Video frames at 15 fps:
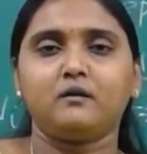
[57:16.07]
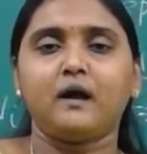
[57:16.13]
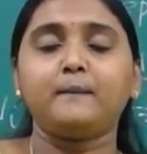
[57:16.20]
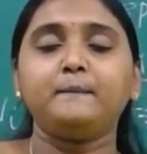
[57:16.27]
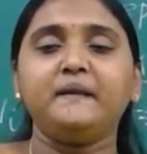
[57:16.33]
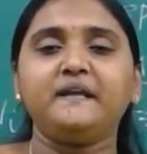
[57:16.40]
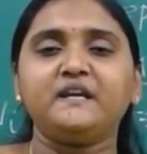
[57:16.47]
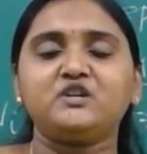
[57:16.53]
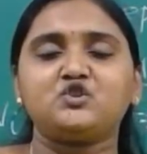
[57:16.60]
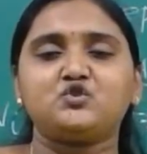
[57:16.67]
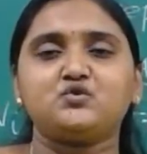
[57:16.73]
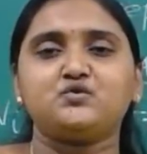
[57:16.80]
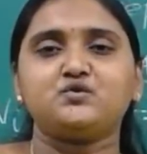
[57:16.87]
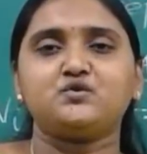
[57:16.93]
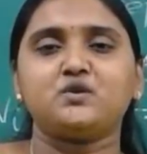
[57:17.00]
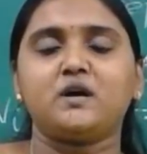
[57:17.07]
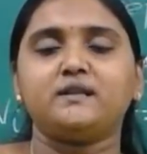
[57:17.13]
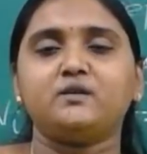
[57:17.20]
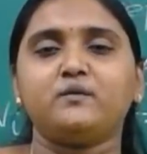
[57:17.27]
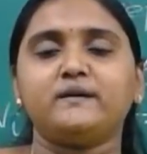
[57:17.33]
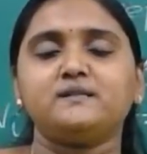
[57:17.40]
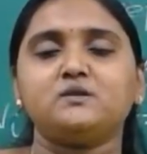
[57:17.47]
applications.
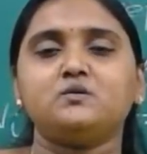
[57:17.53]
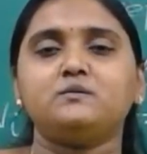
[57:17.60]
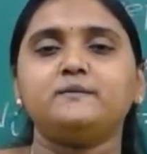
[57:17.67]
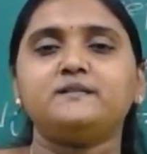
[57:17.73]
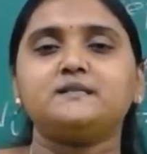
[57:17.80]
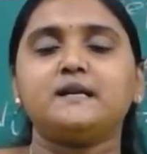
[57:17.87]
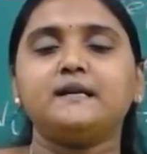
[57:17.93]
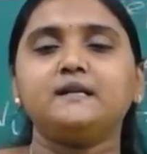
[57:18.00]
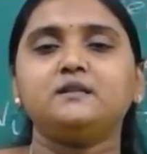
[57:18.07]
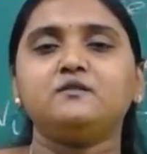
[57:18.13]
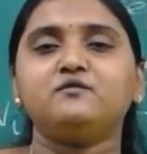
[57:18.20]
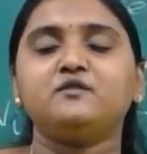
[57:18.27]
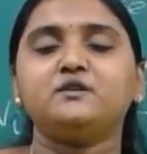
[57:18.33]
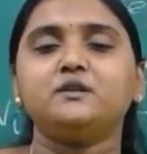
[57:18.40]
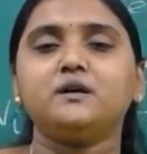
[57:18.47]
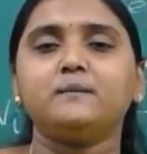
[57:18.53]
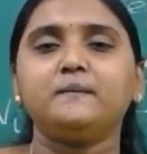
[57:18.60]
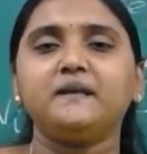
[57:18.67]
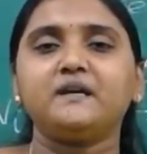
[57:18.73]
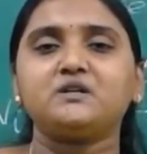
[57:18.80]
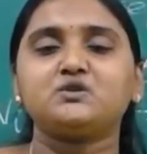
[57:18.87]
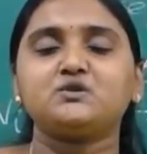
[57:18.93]
Otherwise, you will be studying the further
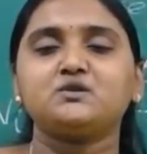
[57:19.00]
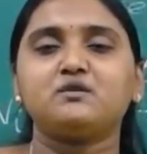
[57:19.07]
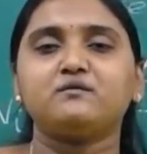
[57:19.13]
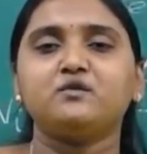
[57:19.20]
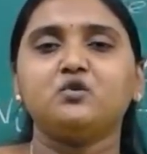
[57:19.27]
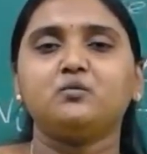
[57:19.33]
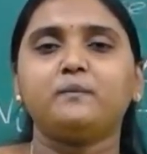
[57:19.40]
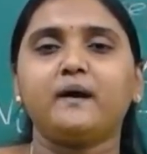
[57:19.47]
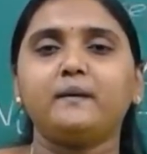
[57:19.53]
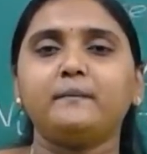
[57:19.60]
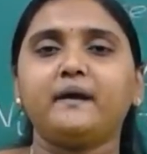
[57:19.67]
applications of the op-amp,